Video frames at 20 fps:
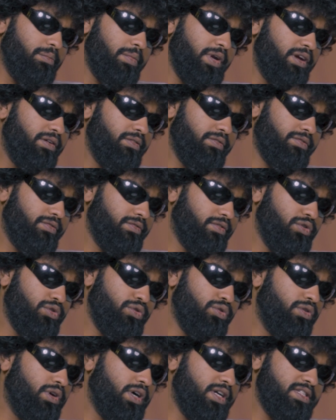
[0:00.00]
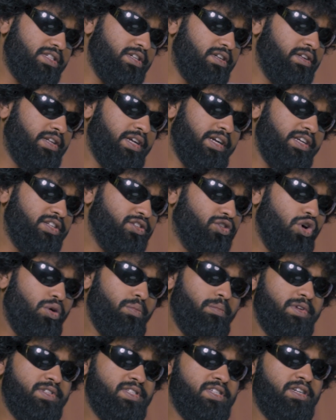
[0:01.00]
me to consider that he's
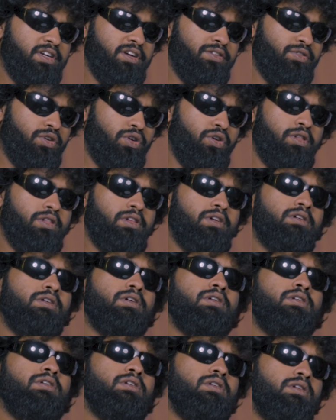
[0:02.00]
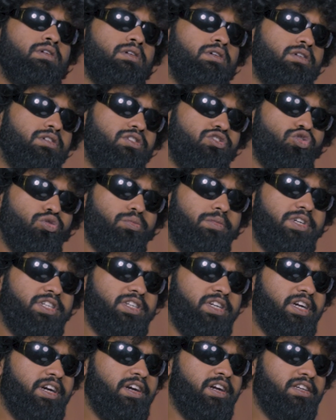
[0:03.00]
compensated for all the stupid
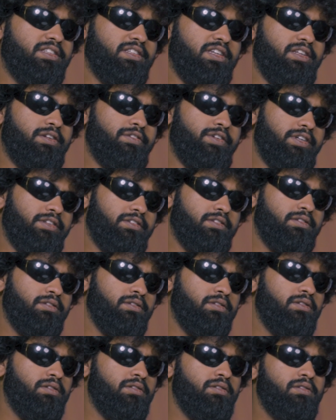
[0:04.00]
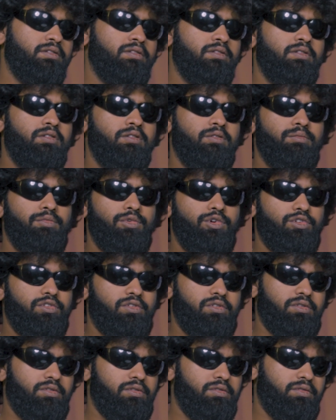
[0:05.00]
shit he does otherwise
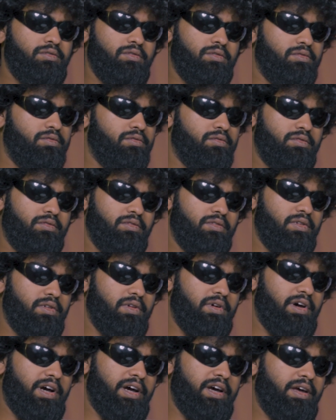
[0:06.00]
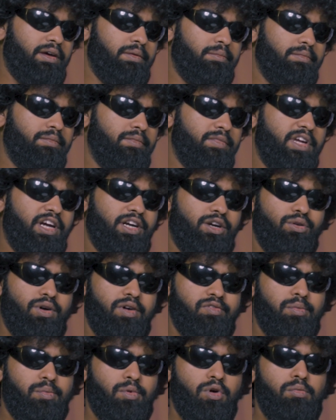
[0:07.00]
because i am yet to
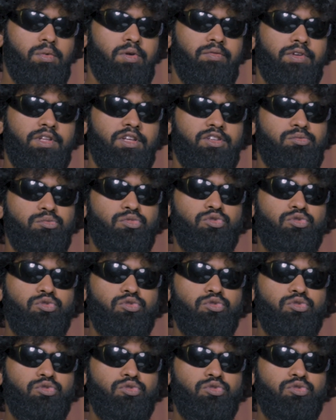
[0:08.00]
have a problem with his